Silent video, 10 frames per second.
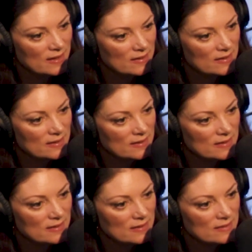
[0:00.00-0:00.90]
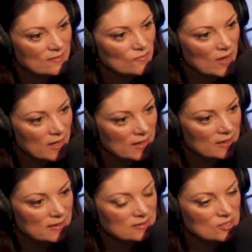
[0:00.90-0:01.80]
for your buck. Right,
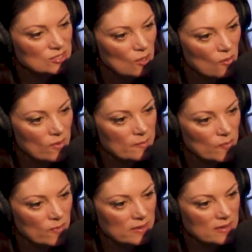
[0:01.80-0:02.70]
it's yeah. So do you important. have the right